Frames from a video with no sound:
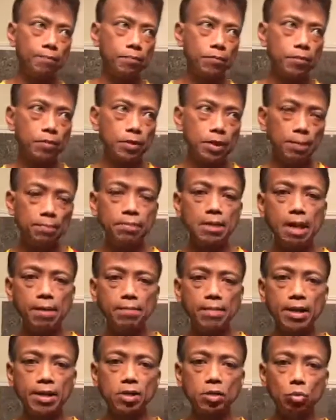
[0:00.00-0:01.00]

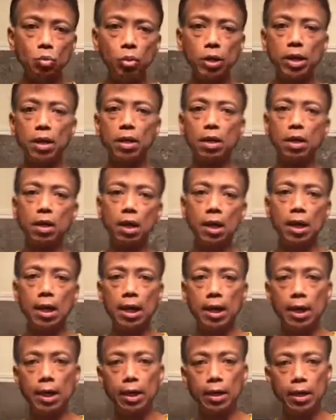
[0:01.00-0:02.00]
sometime next week
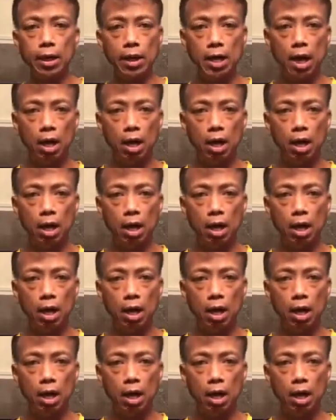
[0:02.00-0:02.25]
in